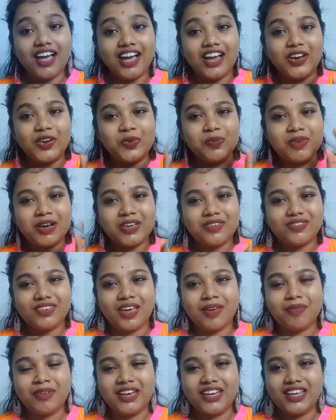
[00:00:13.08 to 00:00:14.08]
Hello my
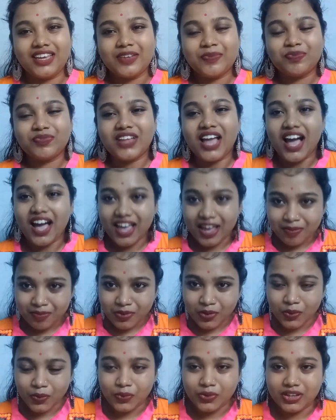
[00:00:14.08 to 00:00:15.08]
family, I am
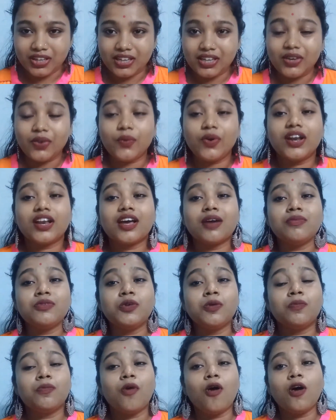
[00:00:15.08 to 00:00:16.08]
Gouri. Welcome
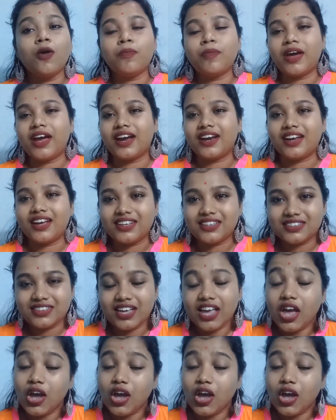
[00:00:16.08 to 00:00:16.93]
to Bong Paradise.